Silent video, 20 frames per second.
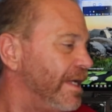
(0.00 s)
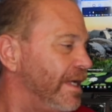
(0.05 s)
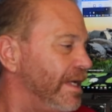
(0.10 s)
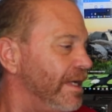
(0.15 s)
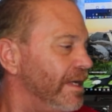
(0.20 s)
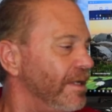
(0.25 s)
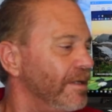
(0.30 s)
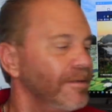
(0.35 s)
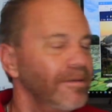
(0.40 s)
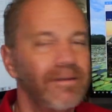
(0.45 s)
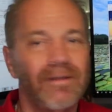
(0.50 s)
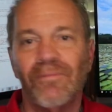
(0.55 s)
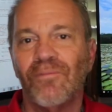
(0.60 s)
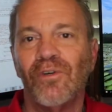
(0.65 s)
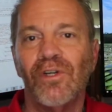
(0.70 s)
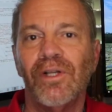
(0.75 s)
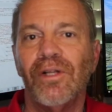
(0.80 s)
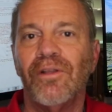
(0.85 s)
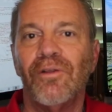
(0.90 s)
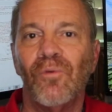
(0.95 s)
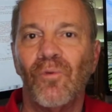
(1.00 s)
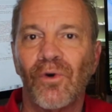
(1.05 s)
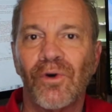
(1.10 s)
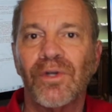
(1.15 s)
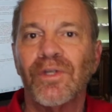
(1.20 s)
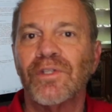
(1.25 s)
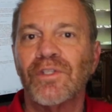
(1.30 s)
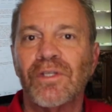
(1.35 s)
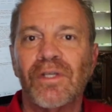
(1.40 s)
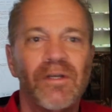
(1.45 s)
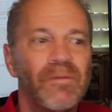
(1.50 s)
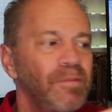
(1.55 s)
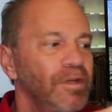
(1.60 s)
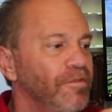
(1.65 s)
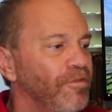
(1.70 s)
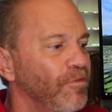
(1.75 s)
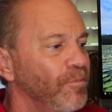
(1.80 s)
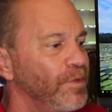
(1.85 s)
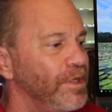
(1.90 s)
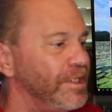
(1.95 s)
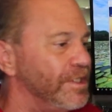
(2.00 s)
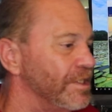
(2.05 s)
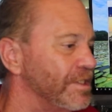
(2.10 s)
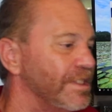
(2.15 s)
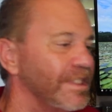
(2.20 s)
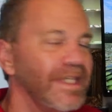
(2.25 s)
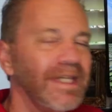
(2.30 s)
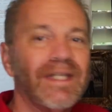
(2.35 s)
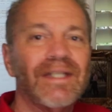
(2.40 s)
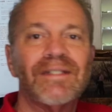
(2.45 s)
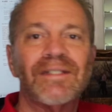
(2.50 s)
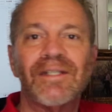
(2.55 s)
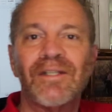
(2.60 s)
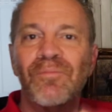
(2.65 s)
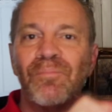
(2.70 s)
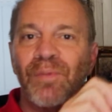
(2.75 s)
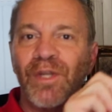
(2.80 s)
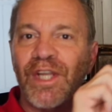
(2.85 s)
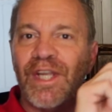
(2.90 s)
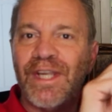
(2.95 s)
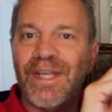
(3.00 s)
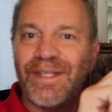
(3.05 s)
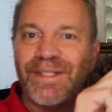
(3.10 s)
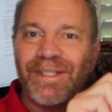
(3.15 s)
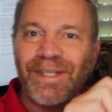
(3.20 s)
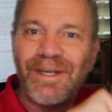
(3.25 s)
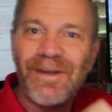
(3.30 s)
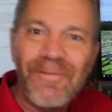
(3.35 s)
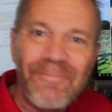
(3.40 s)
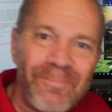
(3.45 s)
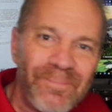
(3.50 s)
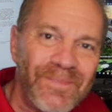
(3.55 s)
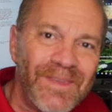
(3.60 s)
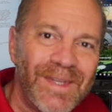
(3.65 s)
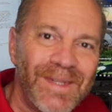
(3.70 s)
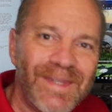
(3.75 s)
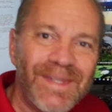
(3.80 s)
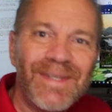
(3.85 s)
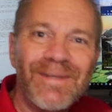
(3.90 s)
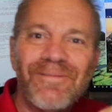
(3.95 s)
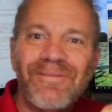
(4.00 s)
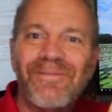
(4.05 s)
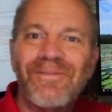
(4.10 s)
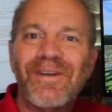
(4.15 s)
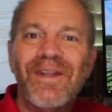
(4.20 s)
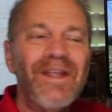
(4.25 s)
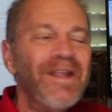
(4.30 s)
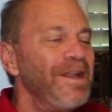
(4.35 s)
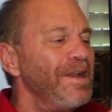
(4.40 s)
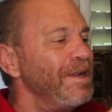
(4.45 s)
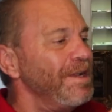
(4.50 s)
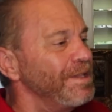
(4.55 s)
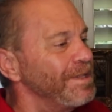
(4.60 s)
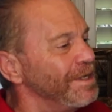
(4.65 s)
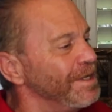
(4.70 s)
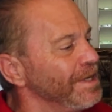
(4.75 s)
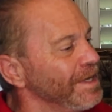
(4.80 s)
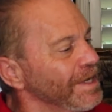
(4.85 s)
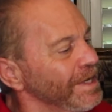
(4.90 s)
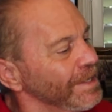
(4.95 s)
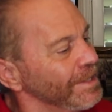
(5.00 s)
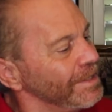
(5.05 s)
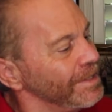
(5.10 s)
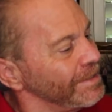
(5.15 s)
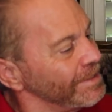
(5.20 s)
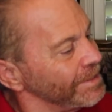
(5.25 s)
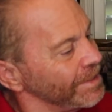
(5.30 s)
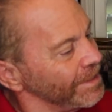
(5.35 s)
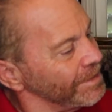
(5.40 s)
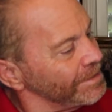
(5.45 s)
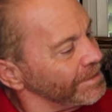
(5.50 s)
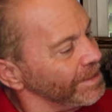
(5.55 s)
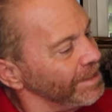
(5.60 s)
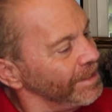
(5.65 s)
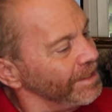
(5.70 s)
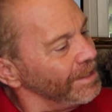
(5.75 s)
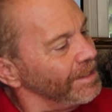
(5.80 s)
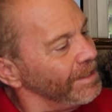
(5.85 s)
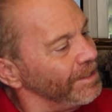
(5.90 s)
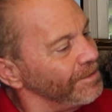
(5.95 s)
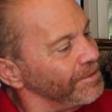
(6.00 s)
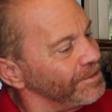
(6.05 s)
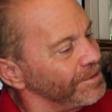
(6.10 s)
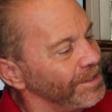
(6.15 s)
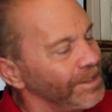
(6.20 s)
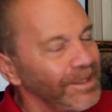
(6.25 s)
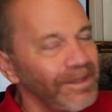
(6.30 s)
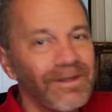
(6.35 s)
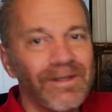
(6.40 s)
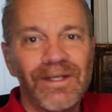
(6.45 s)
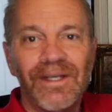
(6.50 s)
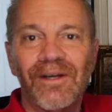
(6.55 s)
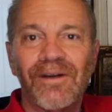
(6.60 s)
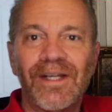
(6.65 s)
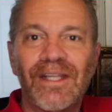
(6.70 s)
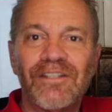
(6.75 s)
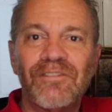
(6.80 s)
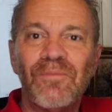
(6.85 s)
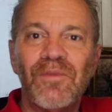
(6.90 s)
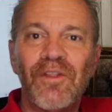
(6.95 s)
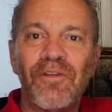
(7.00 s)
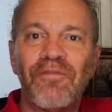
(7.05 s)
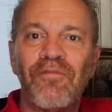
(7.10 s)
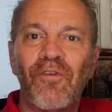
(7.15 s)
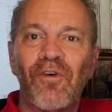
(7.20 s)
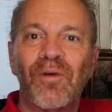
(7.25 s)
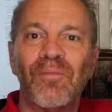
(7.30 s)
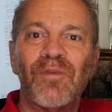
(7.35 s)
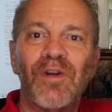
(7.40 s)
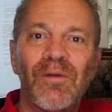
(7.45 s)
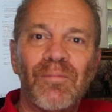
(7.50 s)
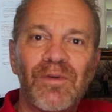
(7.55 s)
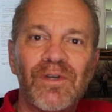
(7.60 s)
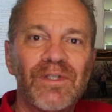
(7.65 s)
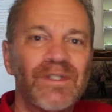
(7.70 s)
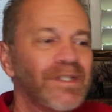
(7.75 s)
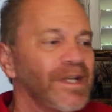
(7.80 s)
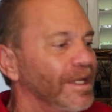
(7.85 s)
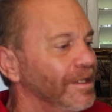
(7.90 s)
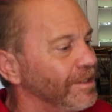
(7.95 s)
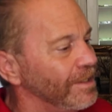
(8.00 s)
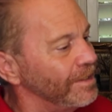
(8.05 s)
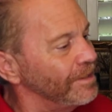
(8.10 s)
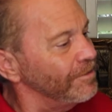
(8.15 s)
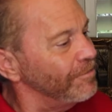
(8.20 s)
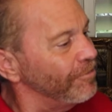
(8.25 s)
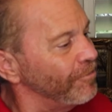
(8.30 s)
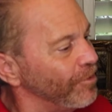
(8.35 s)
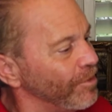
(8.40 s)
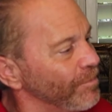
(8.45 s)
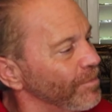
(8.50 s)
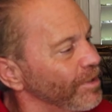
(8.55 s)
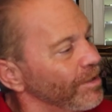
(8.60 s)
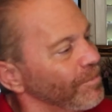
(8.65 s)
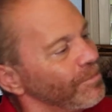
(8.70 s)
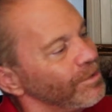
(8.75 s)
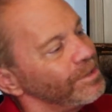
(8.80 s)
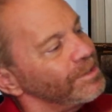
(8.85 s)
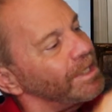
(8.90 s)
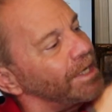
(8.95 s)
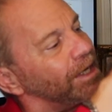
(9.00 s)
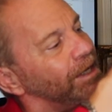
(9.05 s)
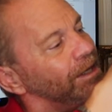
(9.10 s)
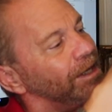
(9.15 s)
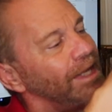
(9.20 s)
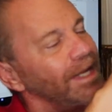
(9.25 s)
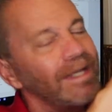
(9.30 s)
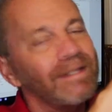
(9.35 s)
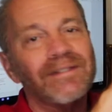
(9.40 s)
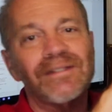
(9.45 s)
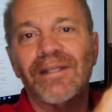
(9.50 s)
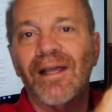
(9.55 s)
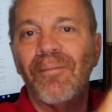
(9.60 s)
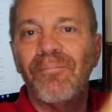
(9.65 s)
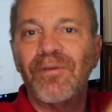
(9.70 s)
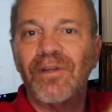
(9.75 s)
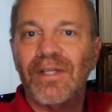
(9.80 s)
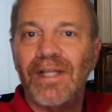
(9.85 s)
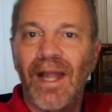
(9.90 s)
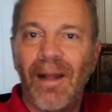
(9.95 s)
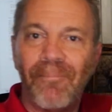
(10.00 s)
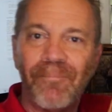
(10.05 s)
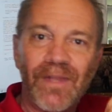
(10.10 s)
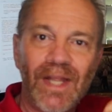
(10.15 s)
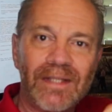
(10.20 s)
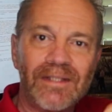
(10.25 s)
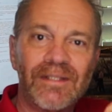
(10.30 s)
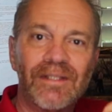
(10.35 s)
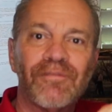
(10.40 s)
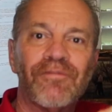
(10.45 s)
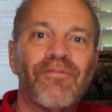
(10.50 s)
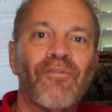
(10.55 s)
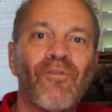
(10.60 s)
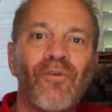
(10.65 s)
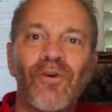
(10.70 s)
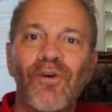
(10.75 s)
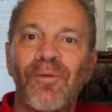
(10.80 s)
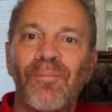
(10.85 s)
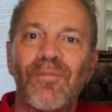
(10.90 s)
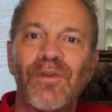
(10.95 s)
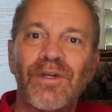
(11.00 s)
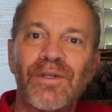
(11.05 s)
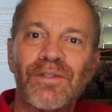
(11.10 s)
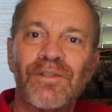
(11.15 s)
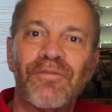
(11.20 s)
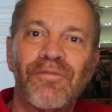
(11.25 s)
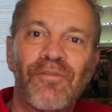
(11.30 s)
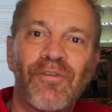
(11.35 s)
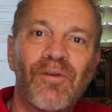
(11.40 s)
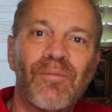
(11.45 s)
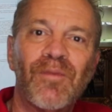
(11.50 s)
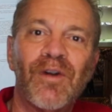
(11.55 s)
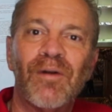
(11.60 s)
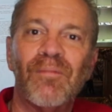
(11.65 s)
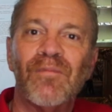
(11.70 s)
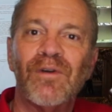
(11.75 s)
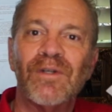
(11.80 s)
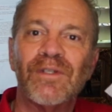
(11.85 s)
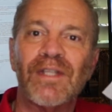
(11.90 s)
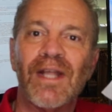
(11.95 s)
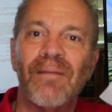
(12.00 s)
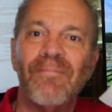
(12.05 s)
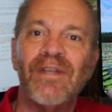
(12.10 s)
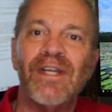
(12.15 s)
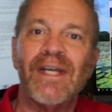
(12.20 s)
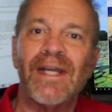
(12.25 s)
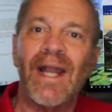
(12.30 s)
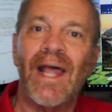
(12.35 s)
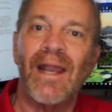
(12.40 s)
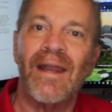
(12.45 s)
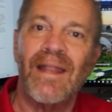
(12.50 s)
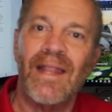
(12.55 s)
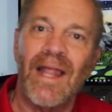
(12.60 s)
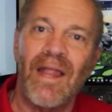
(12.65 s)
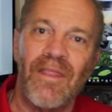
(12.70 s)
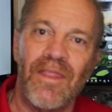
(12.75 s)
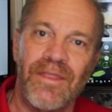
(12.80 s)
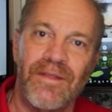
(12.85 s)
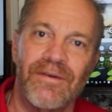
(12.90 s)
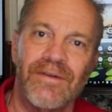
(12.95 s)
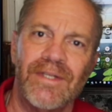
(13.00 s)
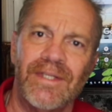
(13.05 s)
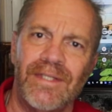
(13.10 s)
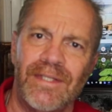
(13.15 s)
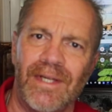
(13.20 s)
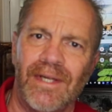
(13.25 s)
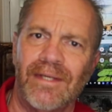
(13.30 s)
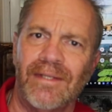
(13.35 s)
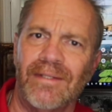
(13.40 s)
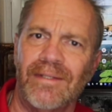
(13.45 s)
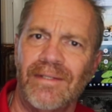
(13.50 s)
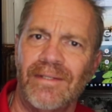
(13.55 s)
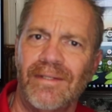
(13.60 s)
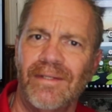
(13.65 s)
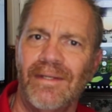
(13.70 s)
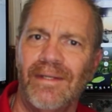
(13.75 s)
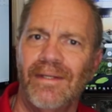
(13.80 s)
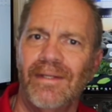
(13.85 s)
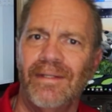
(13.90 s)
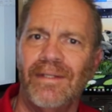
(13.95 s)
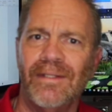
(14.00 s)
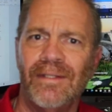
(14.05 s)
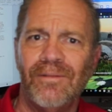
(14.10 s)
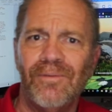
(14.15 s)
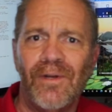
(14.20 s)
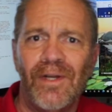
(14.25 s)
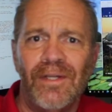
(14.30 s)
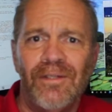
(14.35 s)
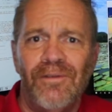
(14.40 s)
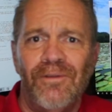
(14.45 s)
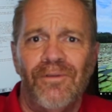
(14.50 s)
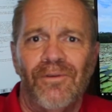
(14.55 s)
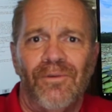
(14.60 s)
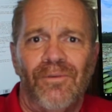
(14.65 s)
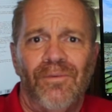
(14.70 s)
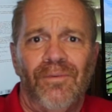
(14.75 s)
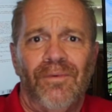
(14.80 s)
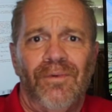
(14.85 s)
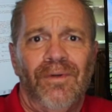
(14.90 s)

And really the work is going to be for me just to get to the page that says, here, gives me the form numbers. I look at the form numbers, I glance up at, yep, that's the form, there's the form numbers. I'm in and out of that in 30 seconds. This is what I do.